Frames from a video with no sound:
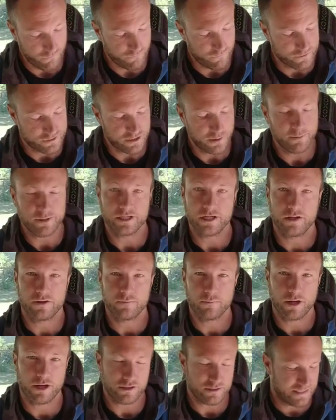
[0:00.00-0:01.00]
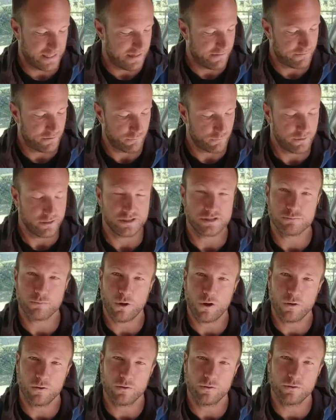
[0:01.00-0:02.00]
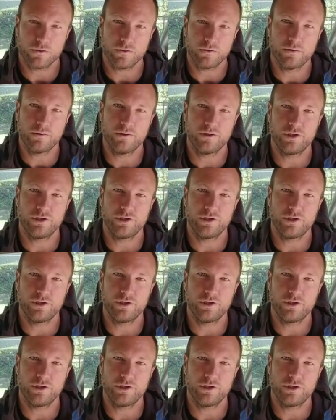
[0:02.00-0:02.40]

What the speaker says: for some of the other models that have the really small hole,